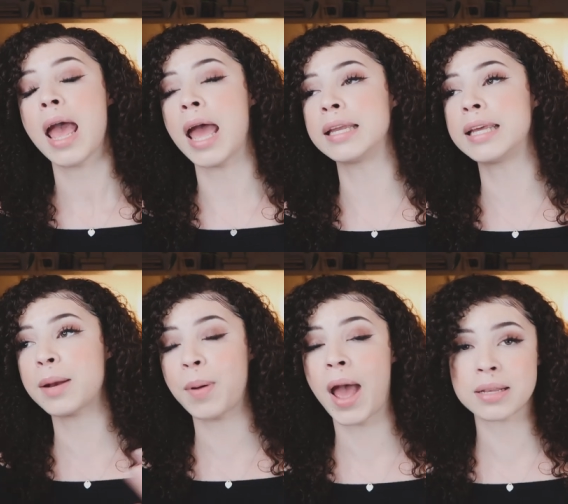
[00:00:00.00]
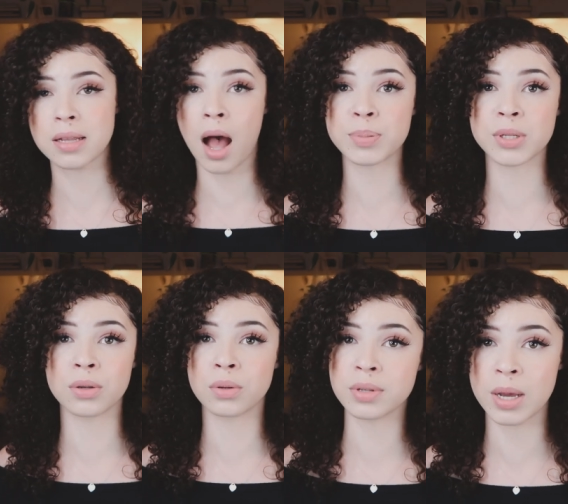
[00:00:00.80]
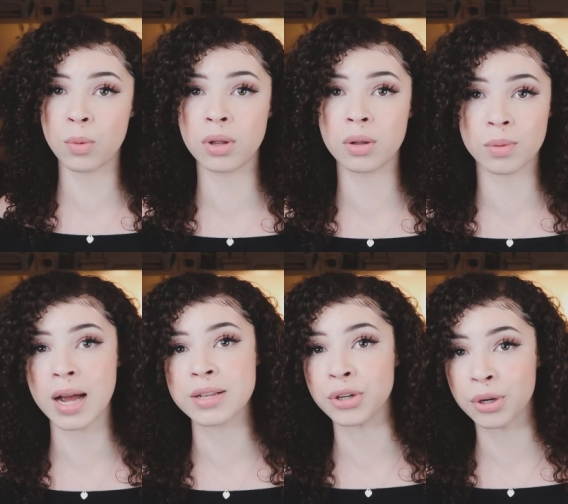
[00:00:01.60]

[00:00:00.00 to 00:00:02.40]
and get past obstacles that will arise in